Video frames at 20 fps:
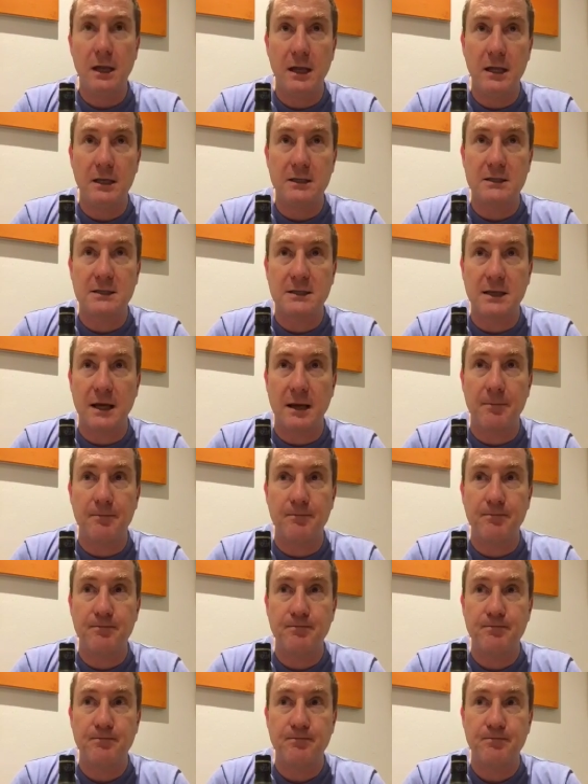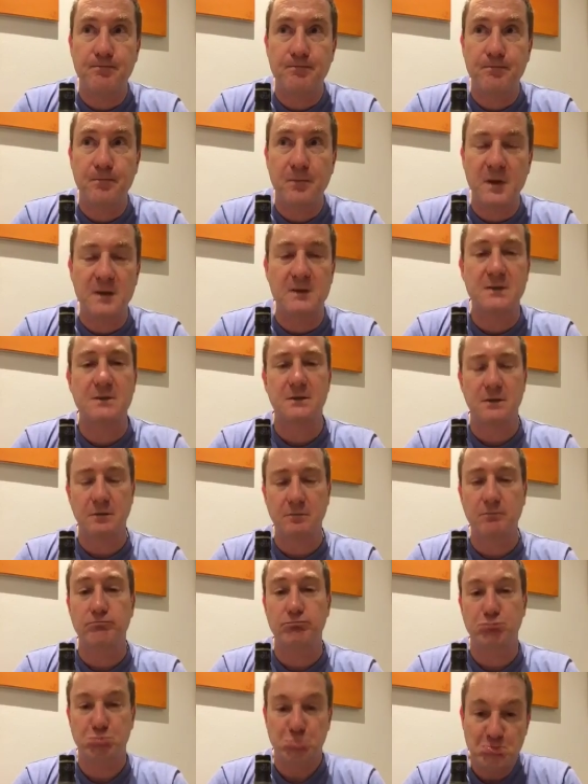It's
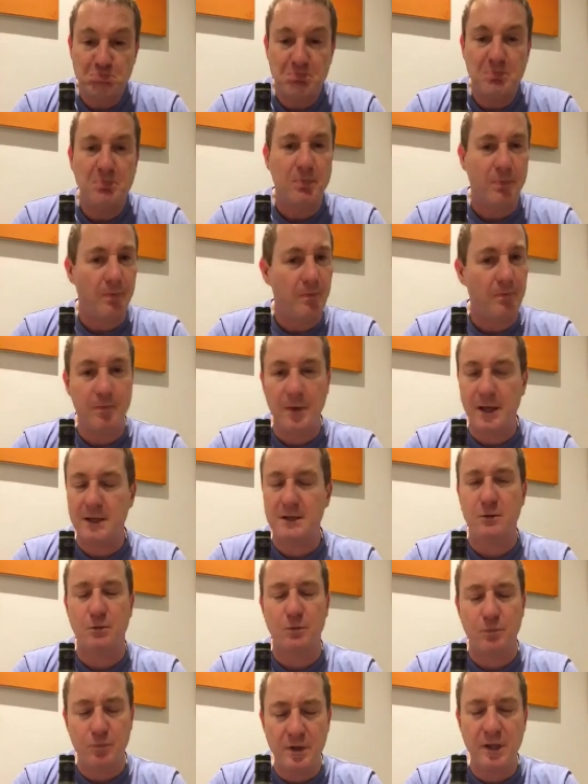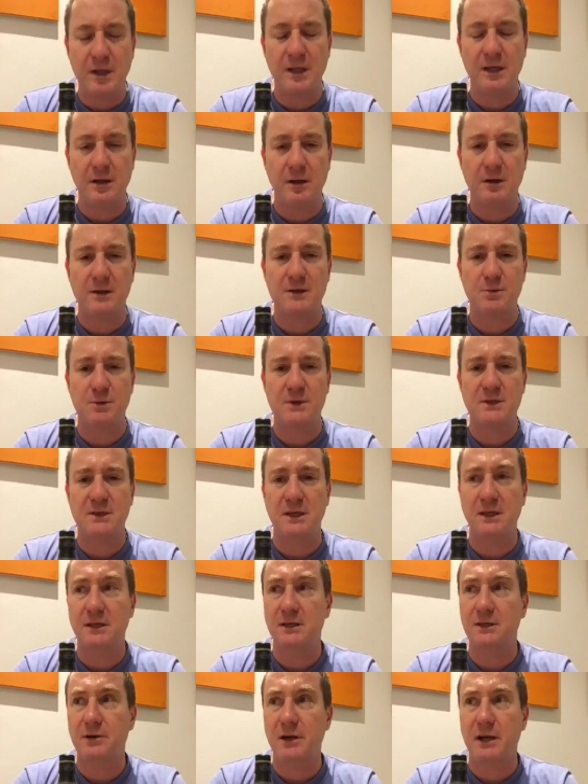it's a really nice whiskey
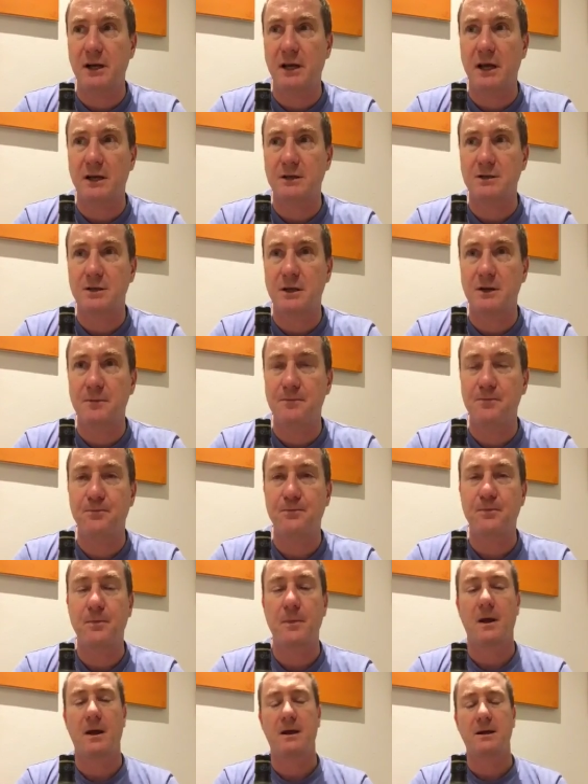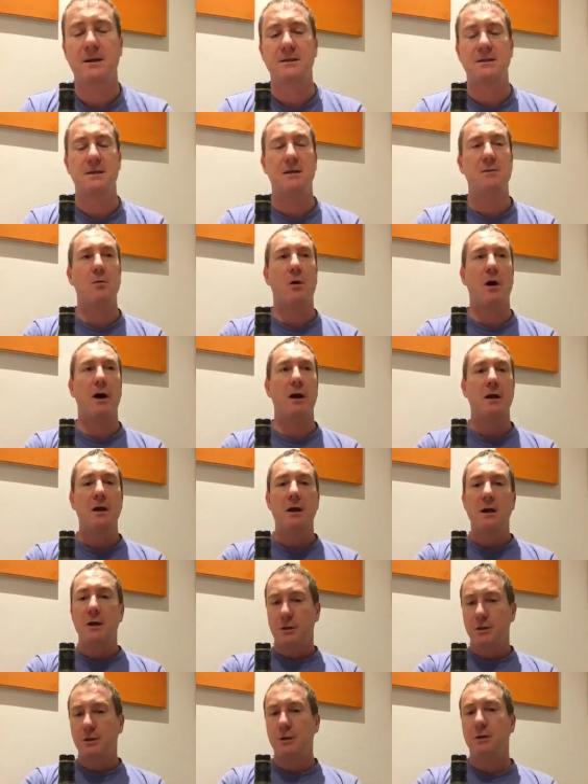to drink, actually. I can see why
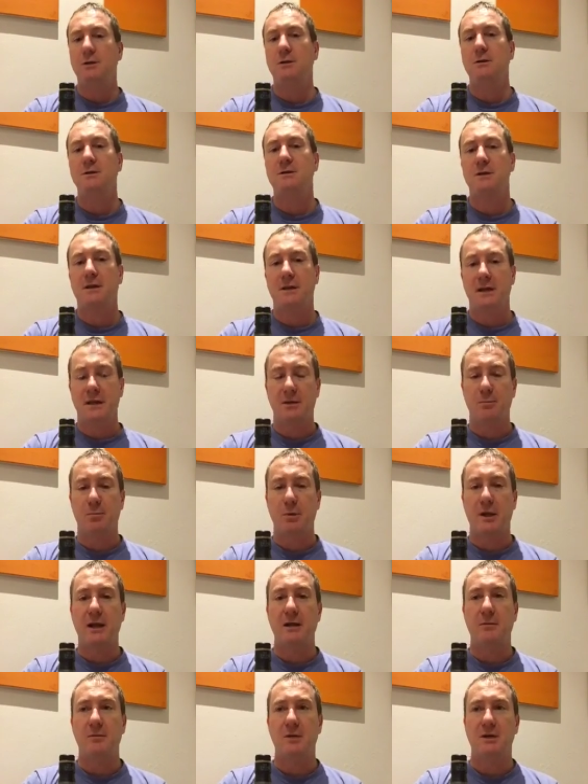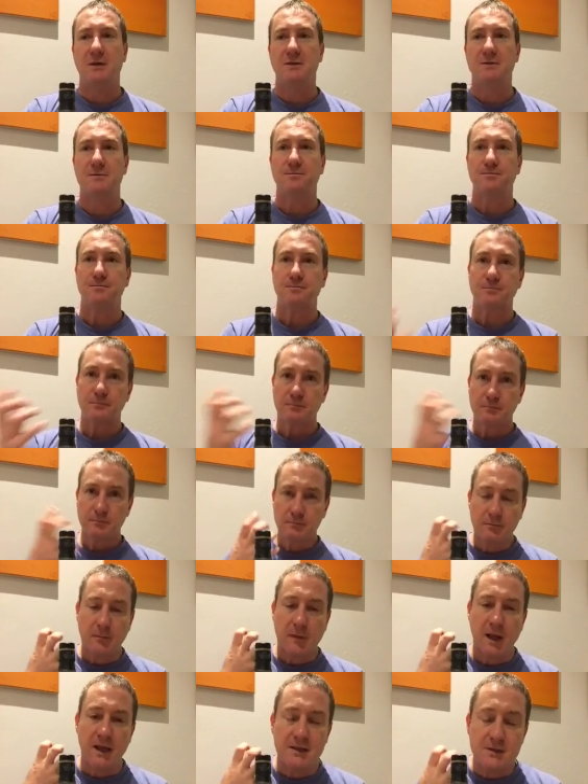you'd use it in a blend, because
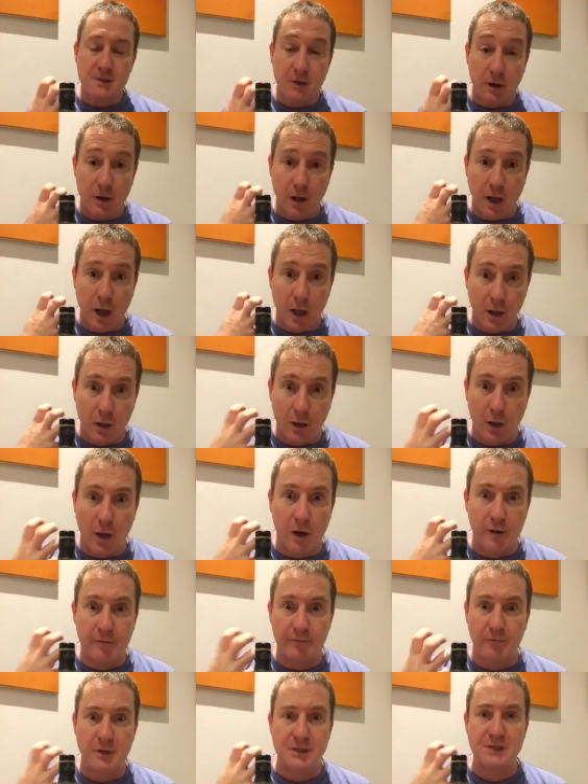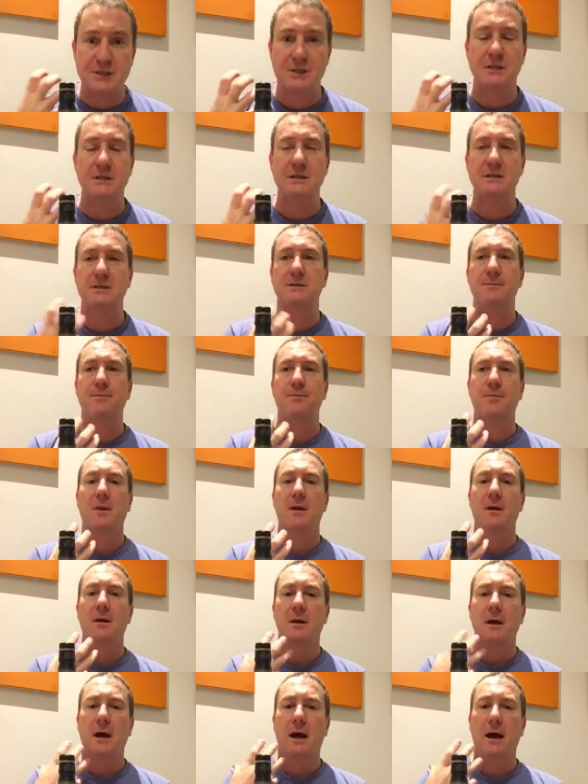it's got a lot of richness,
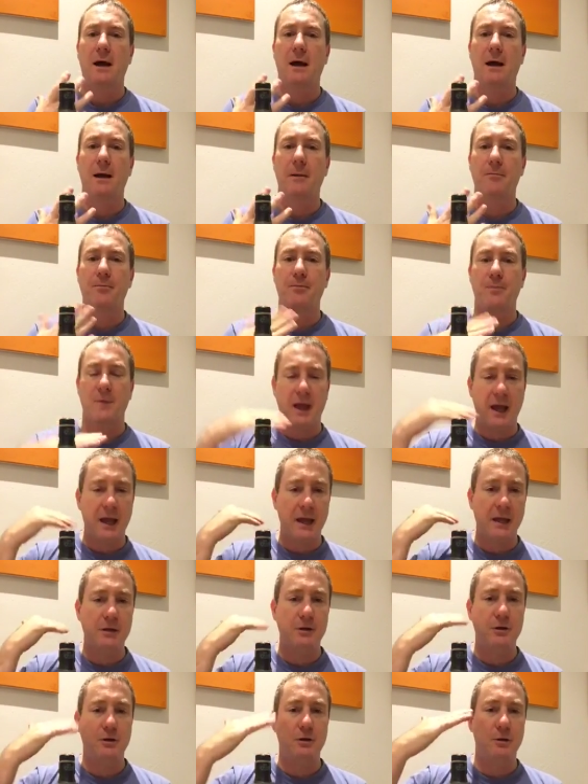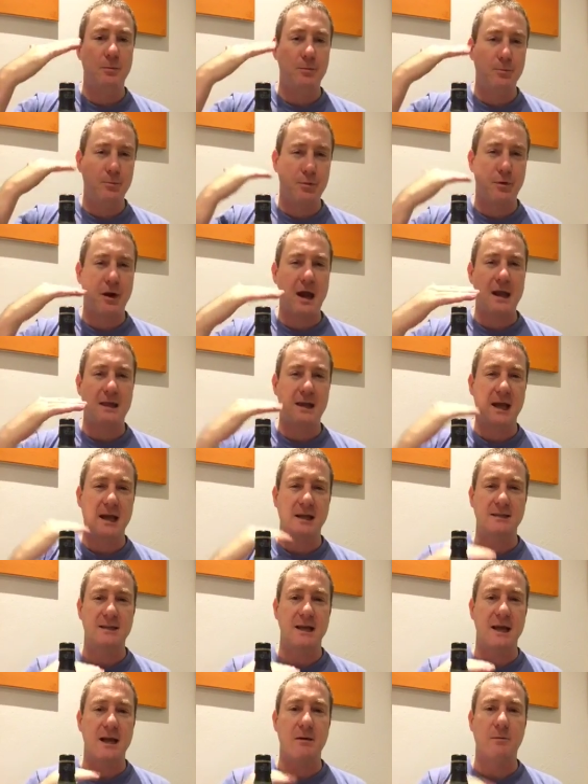and you could break that
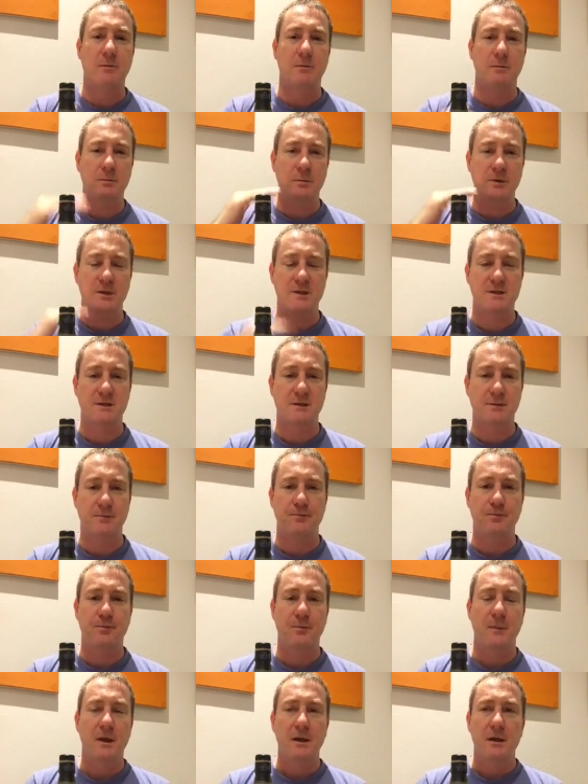down with some